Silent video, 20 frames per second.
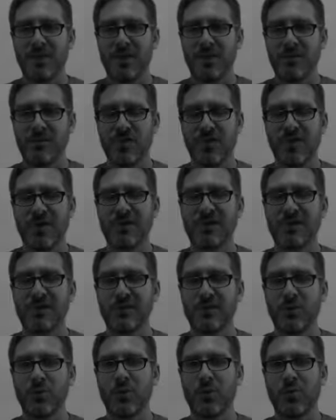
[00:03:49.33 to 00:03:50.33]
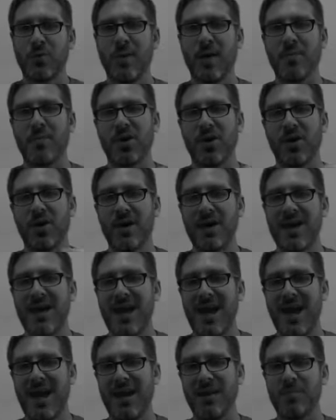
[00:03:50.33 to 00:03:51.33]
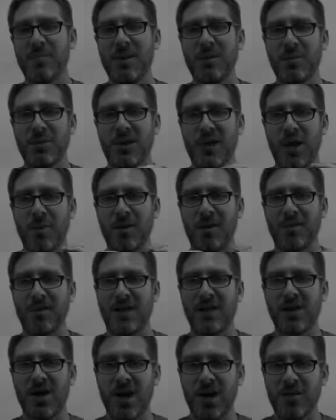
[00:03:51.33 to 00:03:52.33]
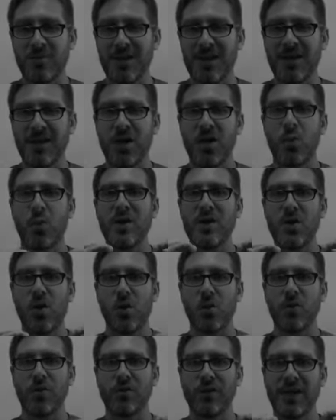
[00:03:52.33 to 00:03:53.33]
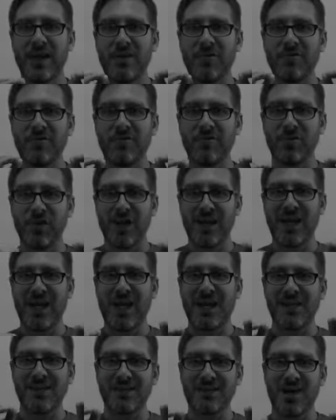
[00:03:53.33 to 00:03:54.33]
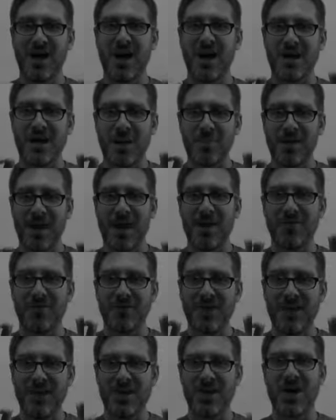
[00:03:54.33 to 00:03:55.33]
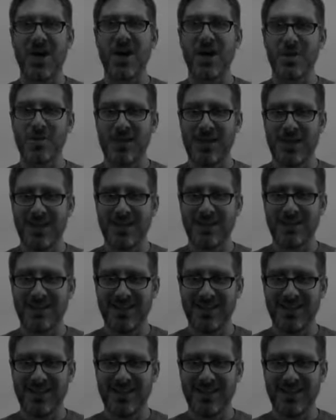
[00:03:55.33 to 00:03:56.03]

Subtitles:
So that Clinton would remember, hey, people care about the economy. We only freaking talk about the economy.